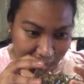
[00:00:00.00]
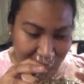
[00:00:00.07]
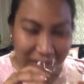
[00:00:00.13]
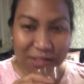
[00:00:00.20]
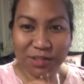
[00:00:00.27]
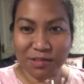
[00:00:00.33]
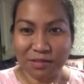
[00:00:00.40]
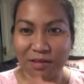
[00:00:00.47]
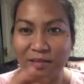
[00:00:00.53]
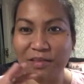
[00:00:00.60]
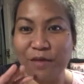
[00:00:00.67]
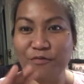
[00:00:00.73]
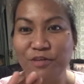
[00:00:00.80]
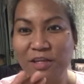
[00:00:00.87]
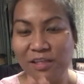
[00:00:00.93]
It's
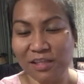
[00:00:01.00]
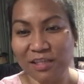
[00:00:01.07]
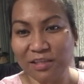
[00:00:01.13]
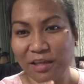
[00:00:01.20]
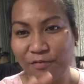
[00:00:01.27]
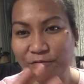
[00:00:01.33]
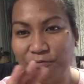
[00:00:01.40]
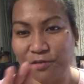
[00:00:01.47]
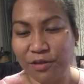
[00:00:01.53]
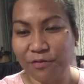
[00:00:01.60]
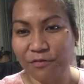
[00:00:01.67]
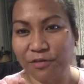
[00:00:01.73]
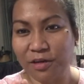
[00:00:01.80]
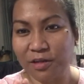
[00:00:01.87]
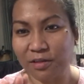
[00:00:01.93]
definitely
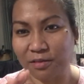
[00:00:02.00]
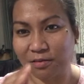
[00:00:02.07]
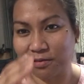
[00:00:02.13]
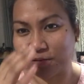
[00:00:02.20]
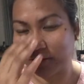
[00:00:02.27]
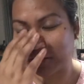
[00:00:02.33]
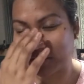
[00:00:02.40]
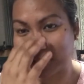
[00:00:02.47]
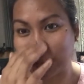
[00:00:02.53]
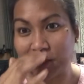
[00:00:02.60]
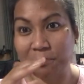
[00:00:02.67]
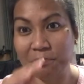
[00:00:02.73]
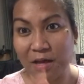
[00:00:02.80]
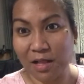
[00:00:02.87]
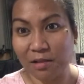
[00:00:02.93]
different
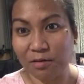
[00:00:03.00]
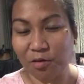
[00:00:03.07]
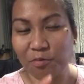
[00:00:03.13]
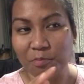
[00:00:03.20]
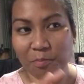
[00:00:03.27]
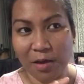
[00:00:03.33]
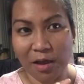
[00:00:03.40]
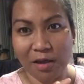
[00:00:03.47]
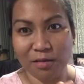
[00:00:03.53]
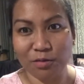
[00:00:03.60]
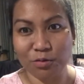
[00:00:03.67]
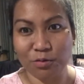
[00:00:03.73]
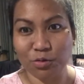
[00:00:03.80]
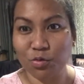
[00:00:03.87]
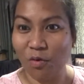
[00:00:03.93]
smell compared
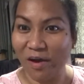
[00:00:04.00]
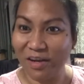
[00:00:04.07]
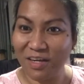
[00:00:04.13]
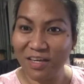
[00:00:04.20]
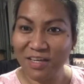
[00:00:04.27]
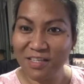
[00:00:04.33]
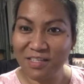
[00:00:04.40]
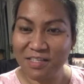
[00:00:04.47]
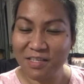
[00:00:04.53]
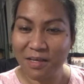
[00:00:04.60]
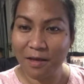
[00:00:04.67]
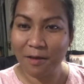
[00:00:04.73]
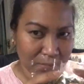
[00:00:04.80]
to Twinings.